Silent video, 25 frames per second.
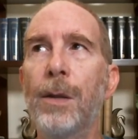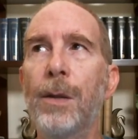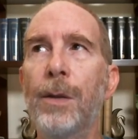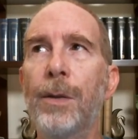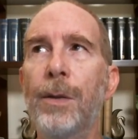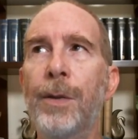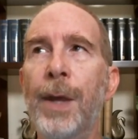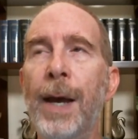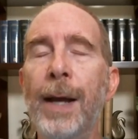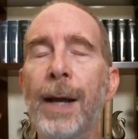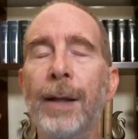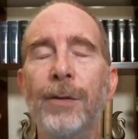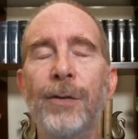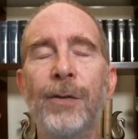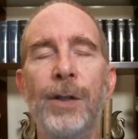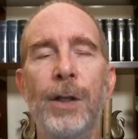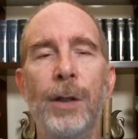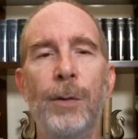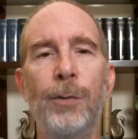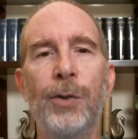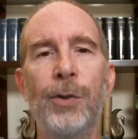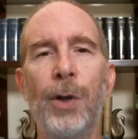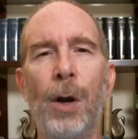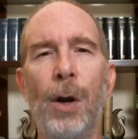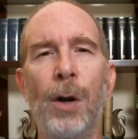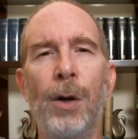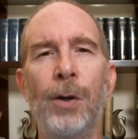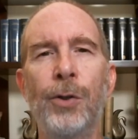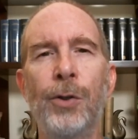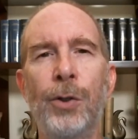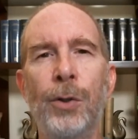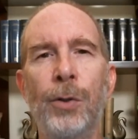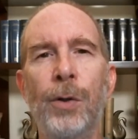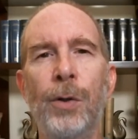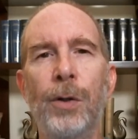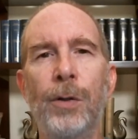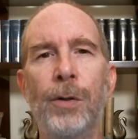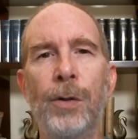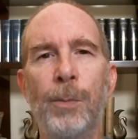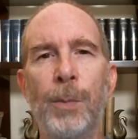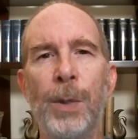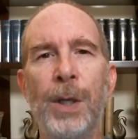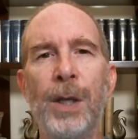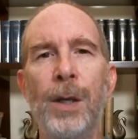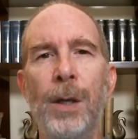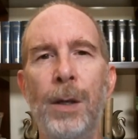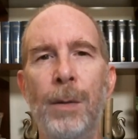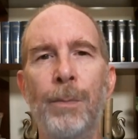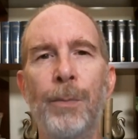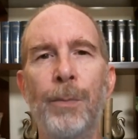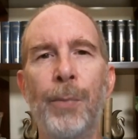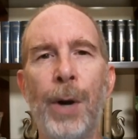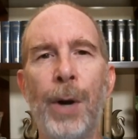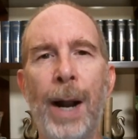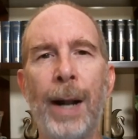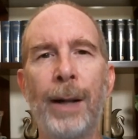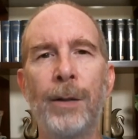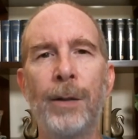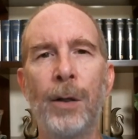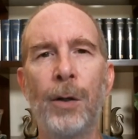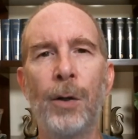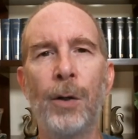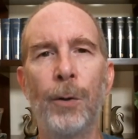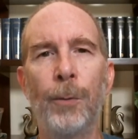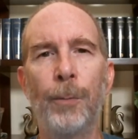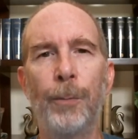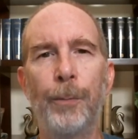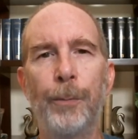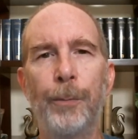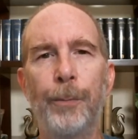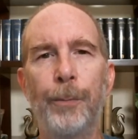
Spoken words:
That seems to Arjuna to be impractical.